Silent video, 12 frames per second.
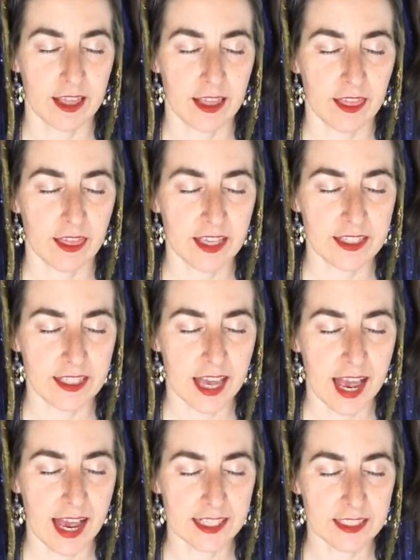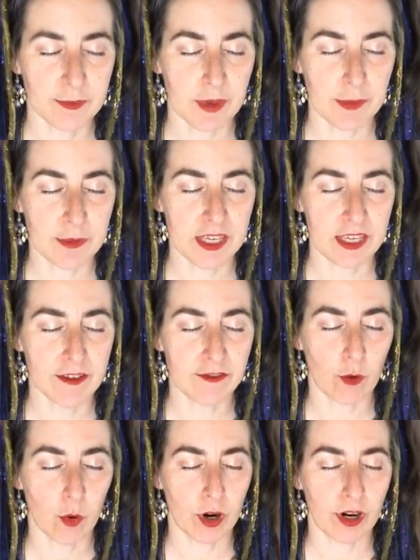This act may be
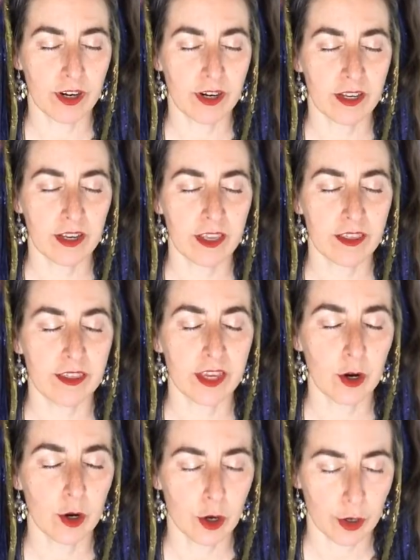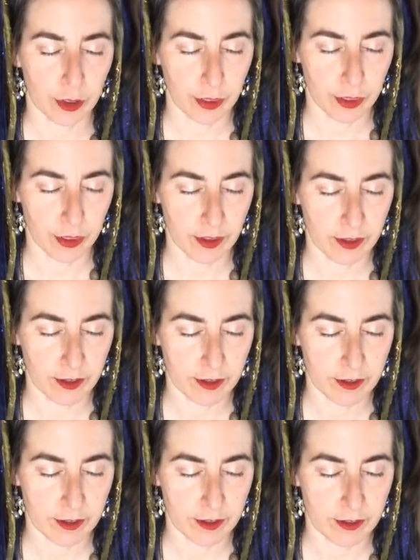for the earth,
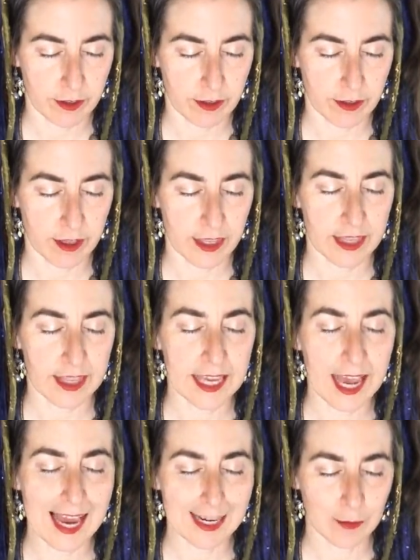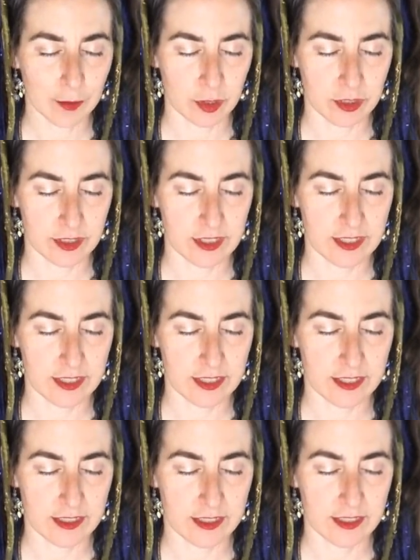the animals,
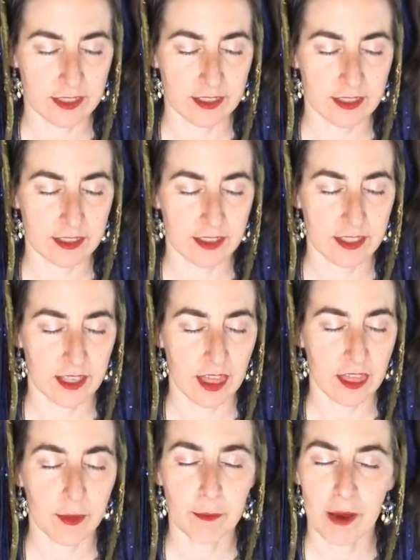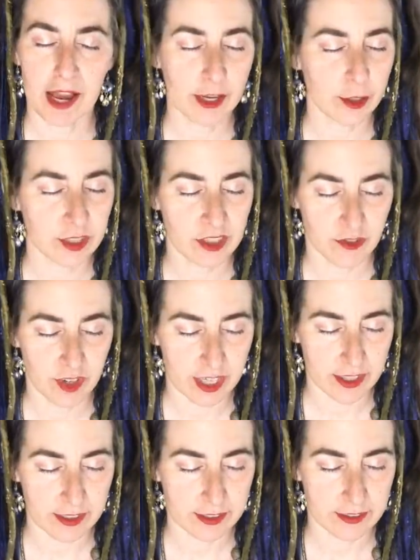the
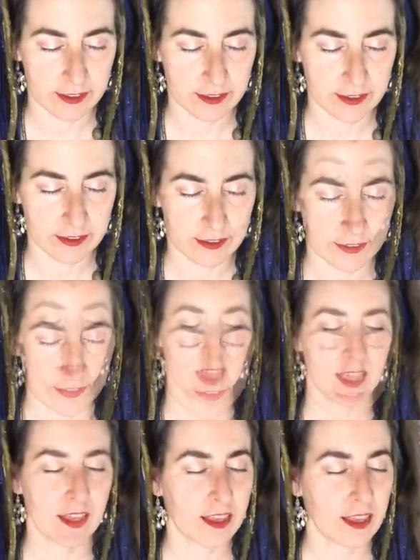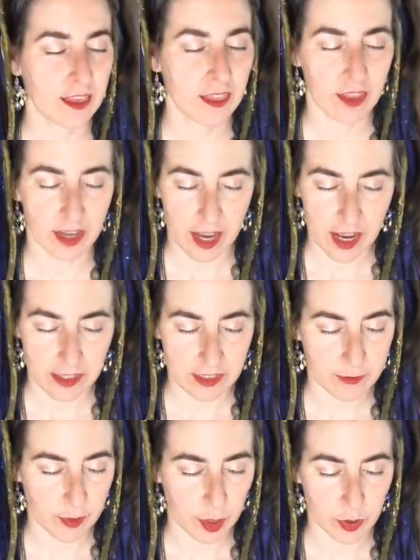biosphere, the
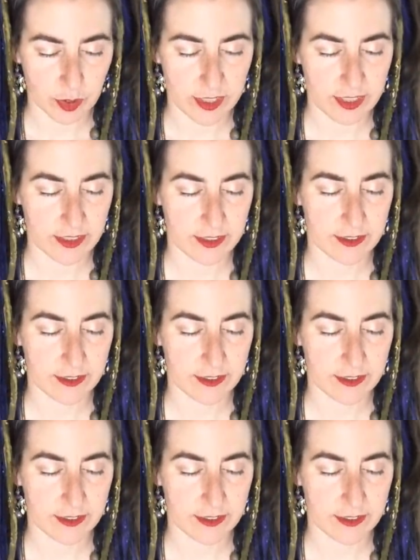cosmos.